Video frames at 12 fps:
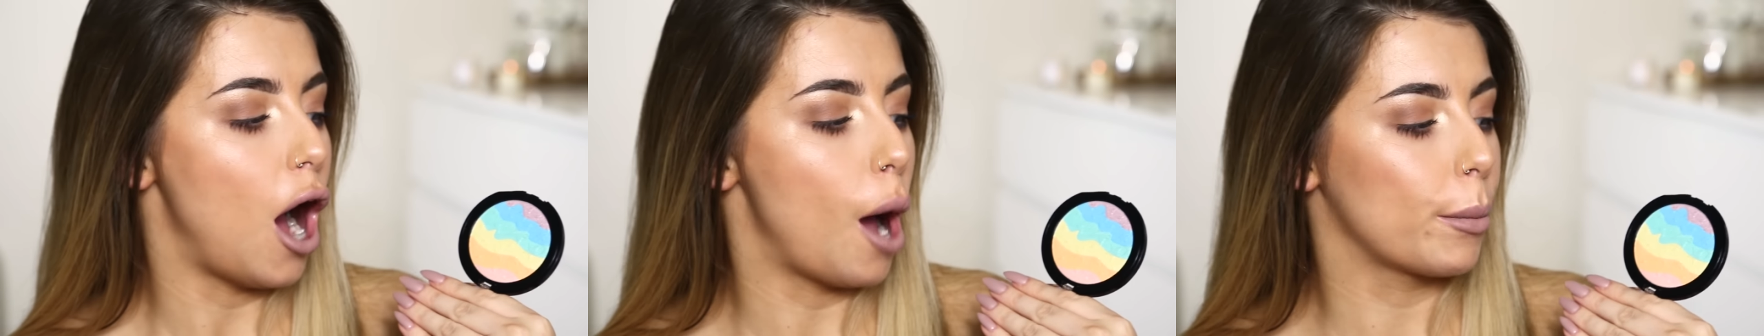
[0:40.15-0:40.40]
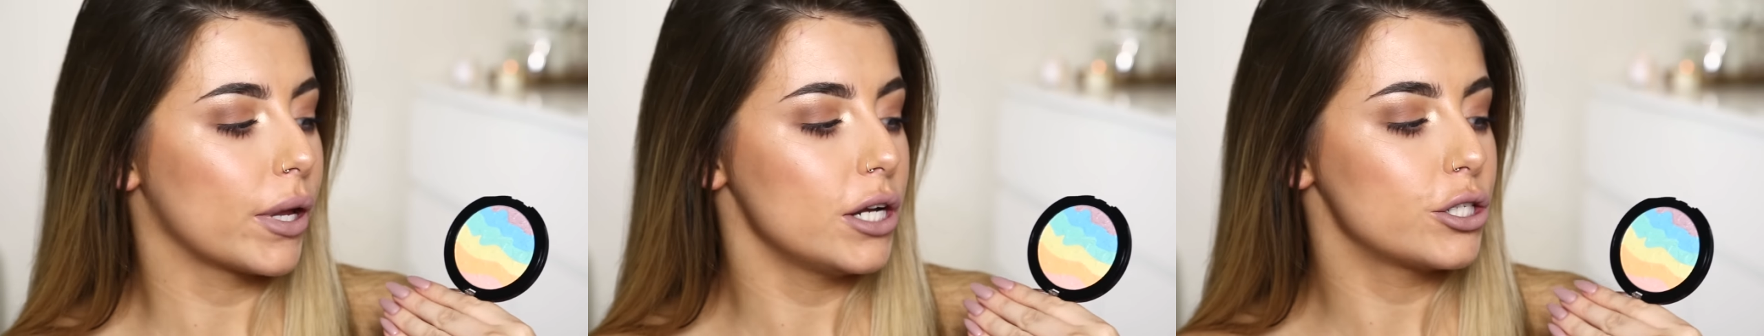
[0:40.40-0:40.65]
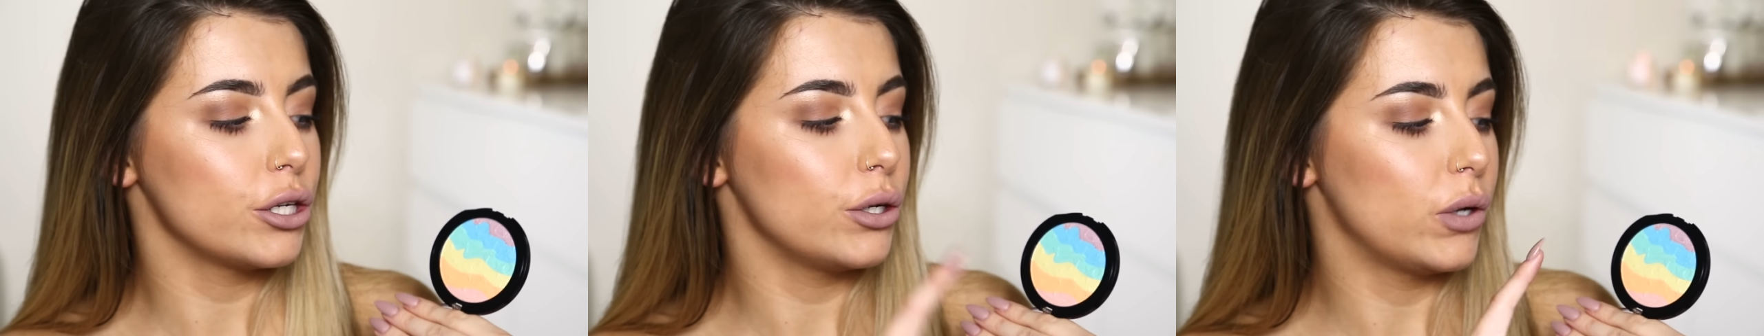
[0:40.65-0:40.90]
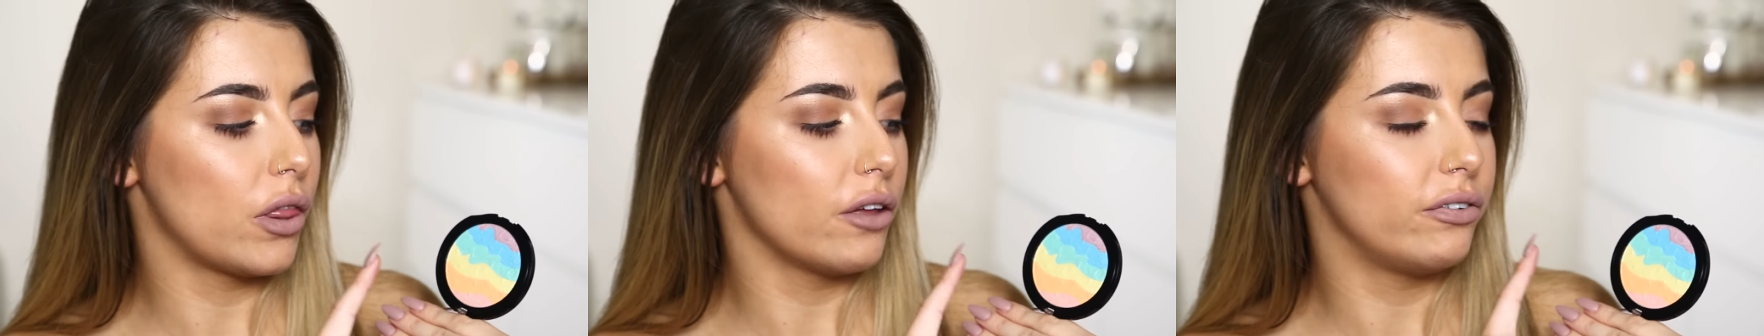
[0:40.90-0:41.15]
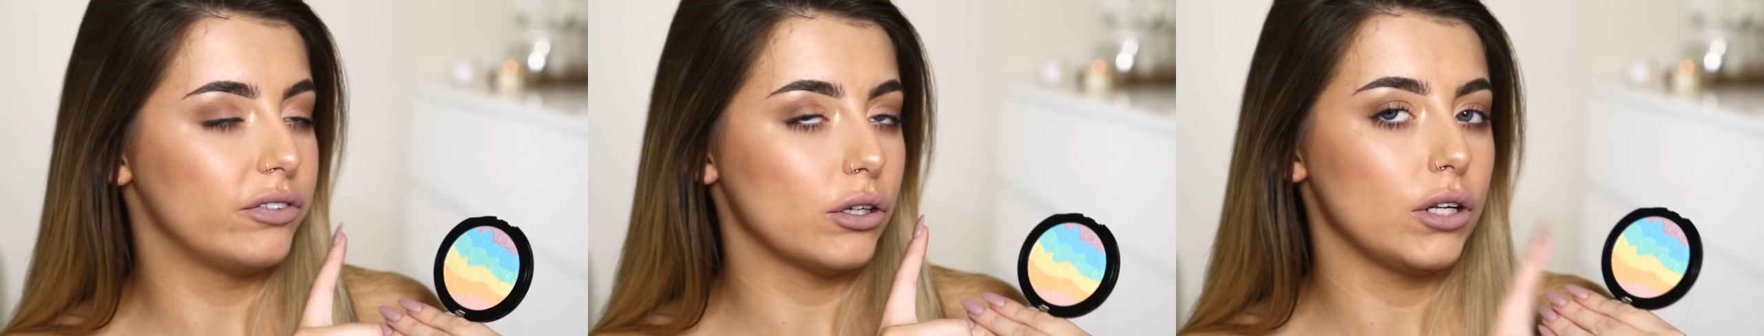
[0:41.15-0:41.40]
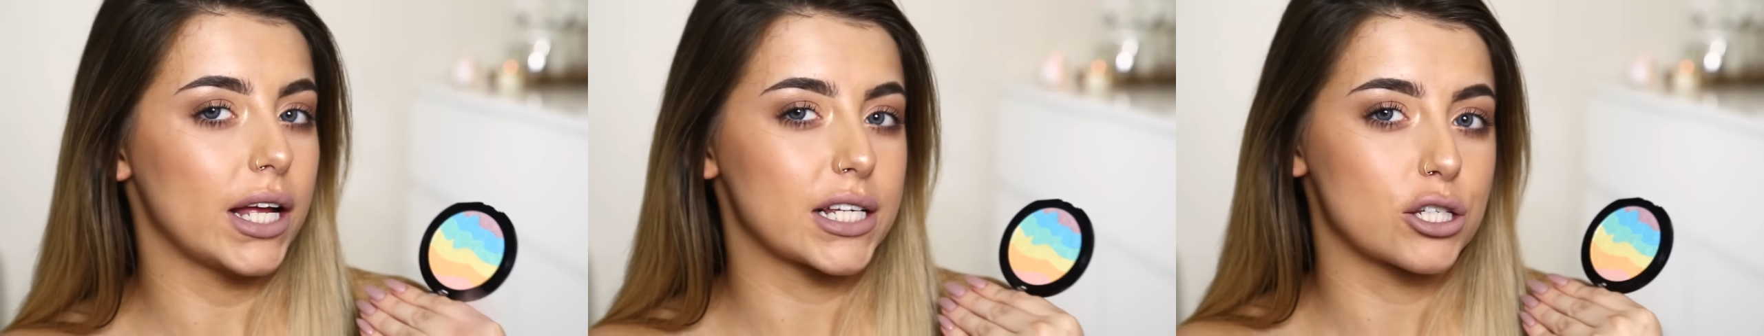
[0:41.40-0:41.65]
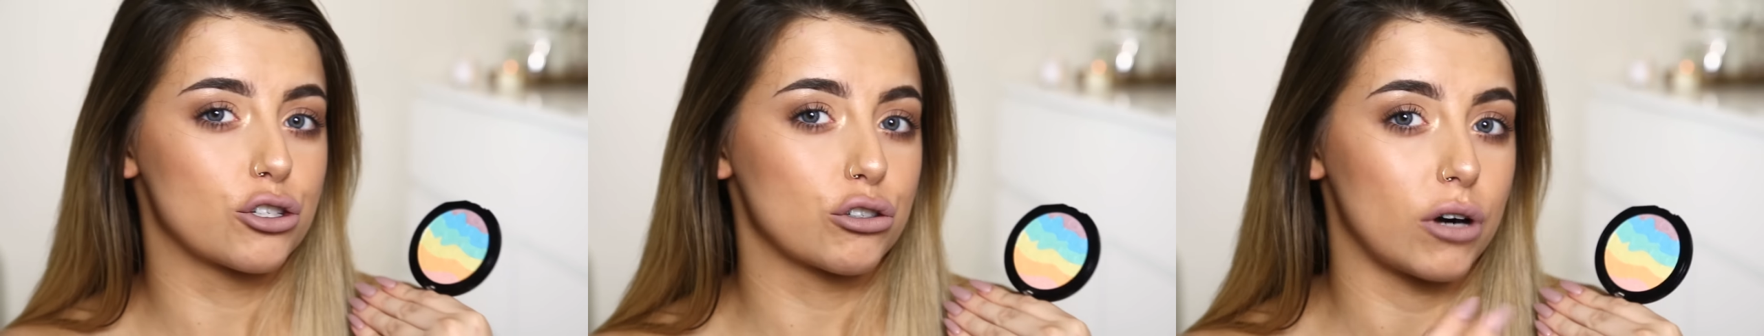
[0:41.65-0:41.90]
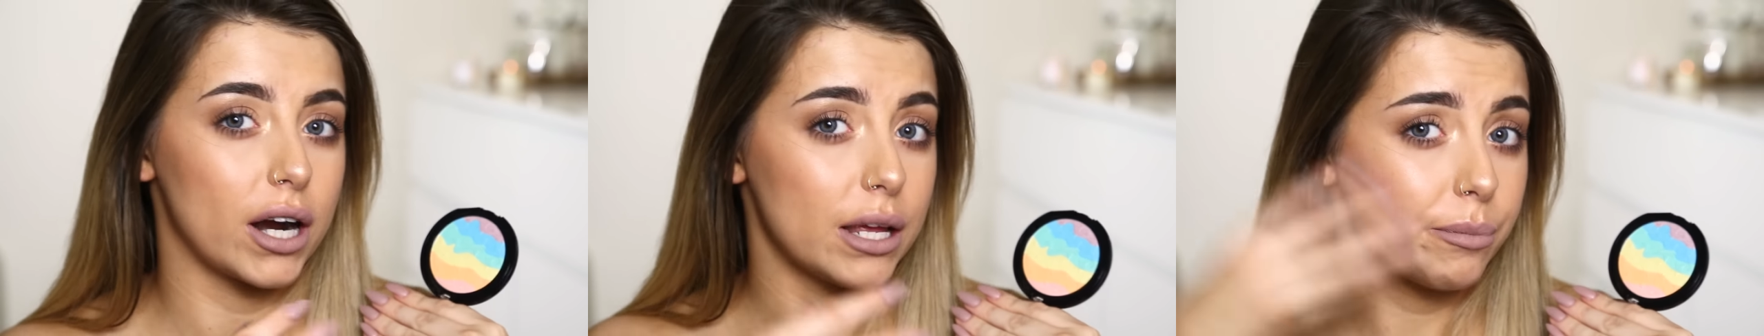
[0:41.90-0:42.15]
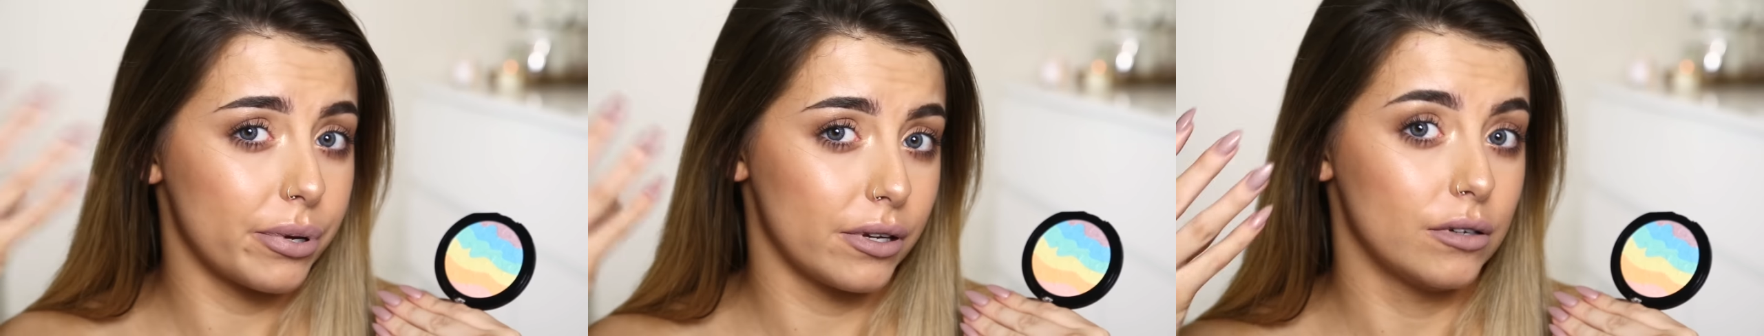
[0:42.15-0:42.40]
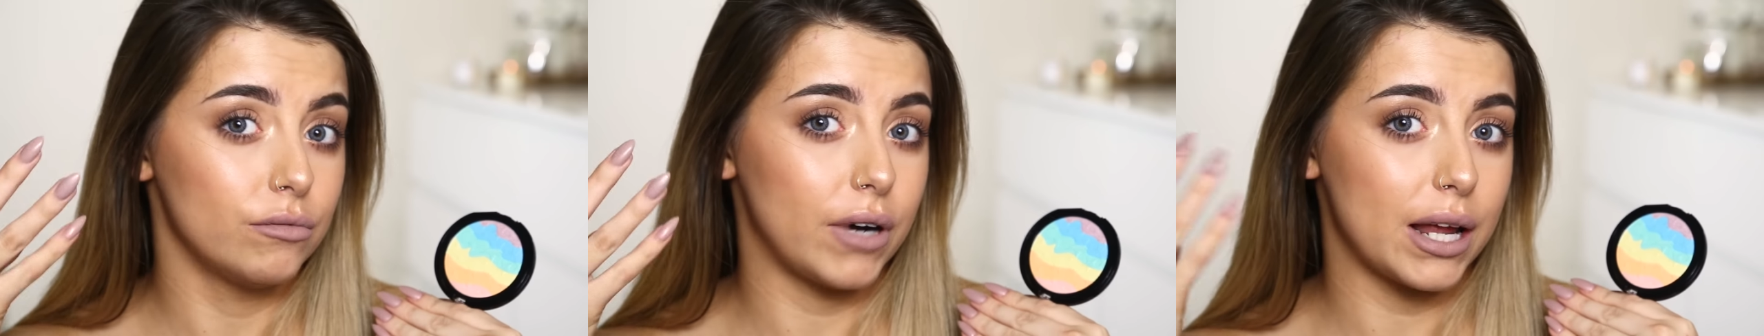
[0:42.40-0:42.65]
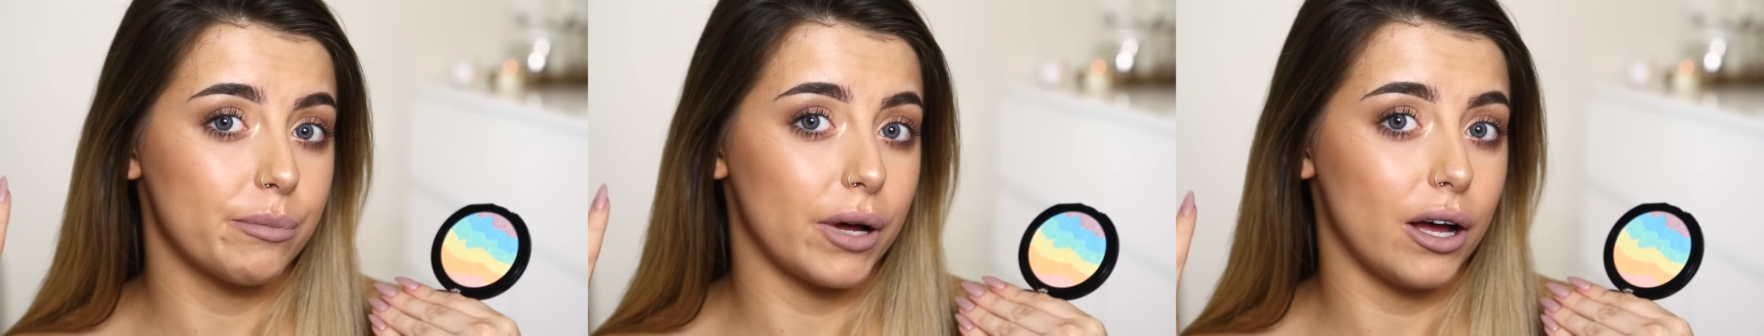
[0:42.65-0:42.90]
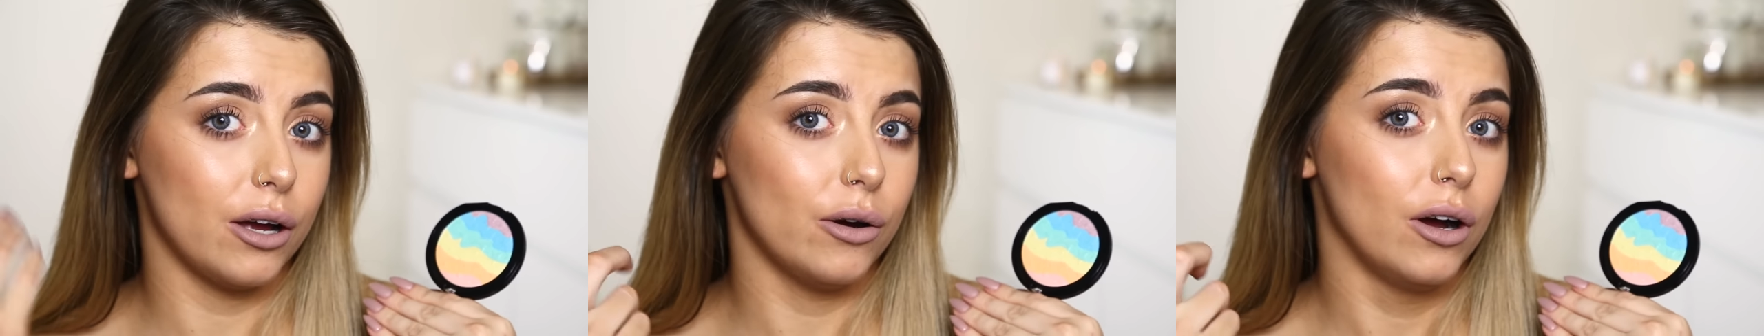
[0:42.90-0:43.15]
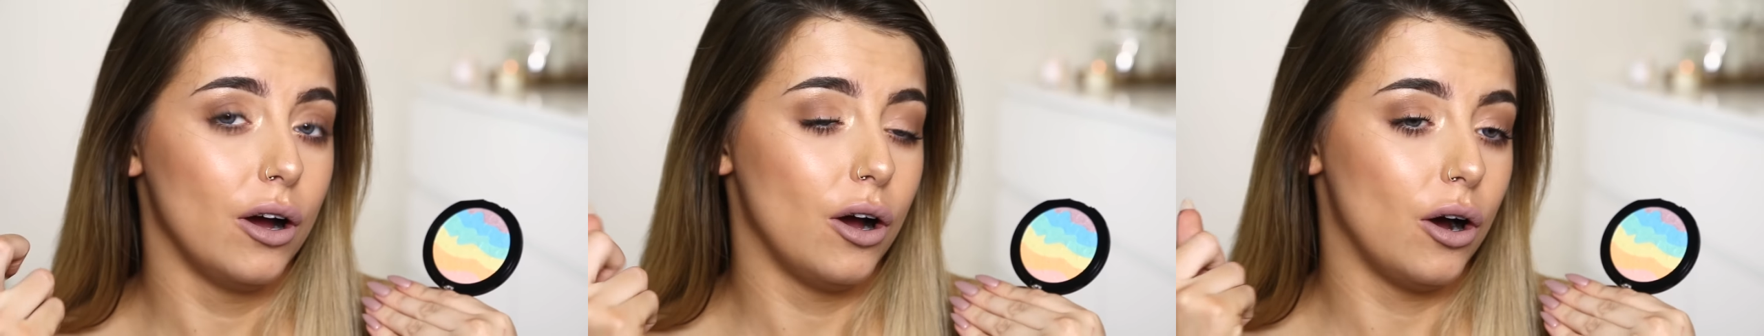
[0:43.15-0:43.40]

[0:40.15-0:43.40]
I'm gonna do the full like stripe rainbow